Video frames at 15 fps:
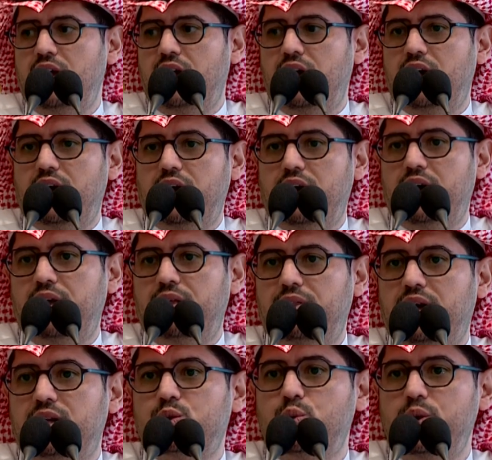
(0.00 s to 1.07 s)

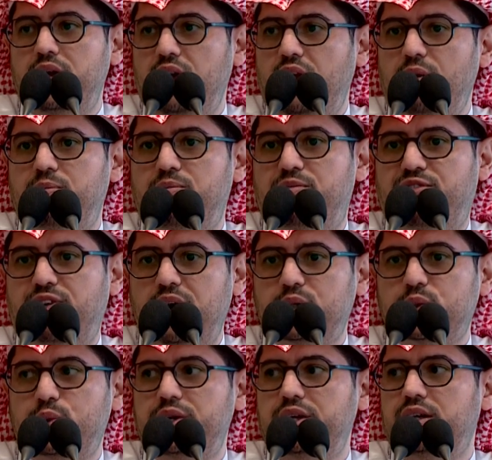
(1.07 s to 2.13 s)
that we help
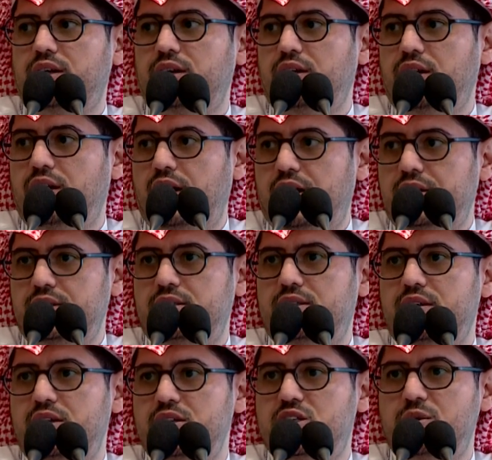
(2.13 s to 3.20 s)
factory and
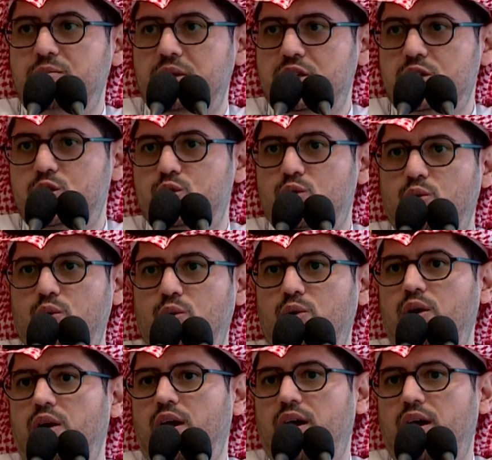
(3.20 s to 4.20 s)
SMEs to